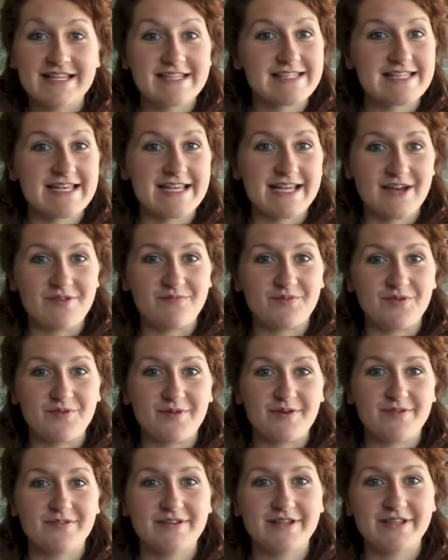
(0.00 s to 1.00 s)
last thing I bought
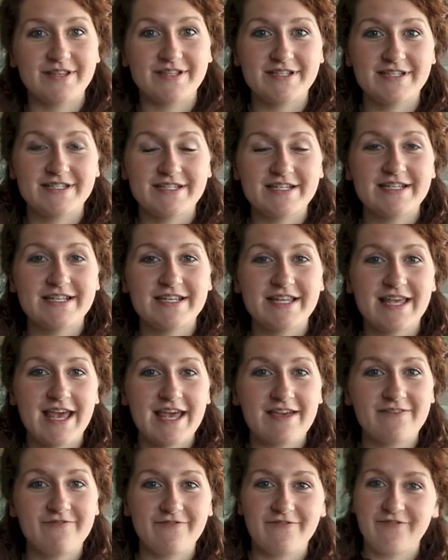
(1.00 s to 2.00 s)
while we were in London
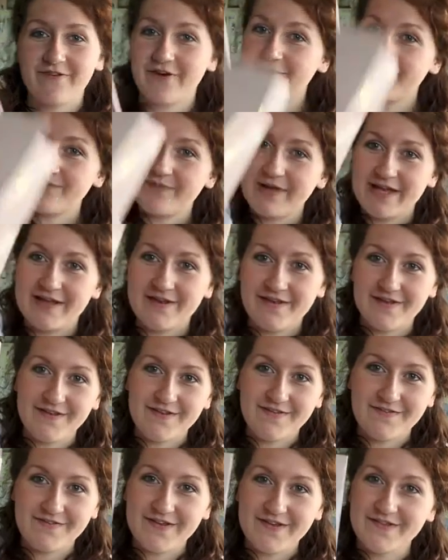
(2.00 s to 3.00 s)
came from
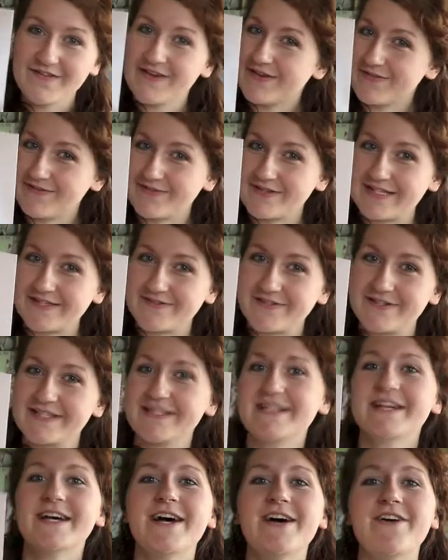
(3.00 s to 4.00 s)
Vivienne
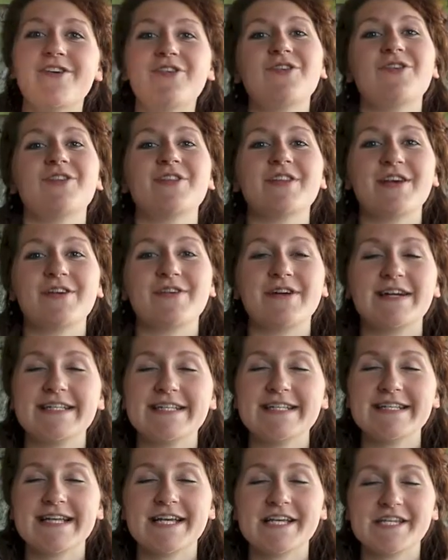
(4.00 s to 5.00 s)
Westwood. Although I
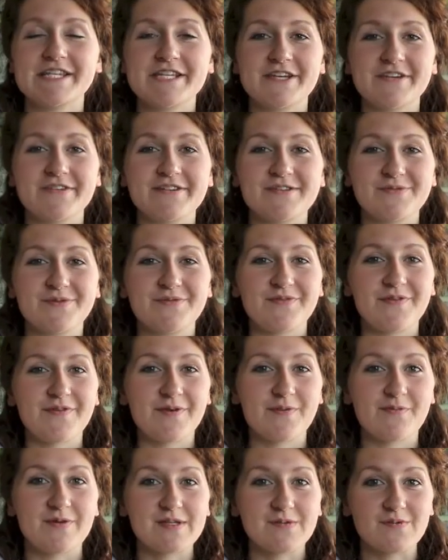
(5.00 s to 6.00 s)
didn't actually go into a
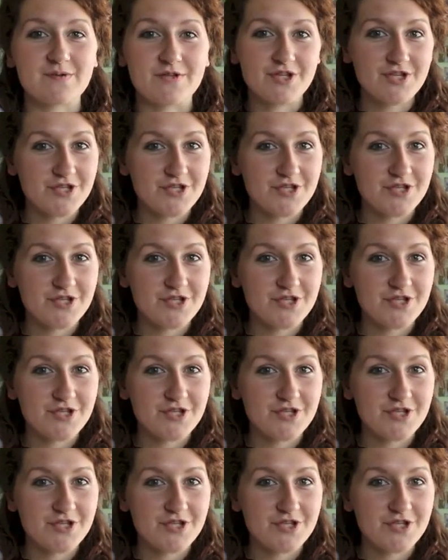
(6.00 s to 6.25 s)
Vivienne Westwood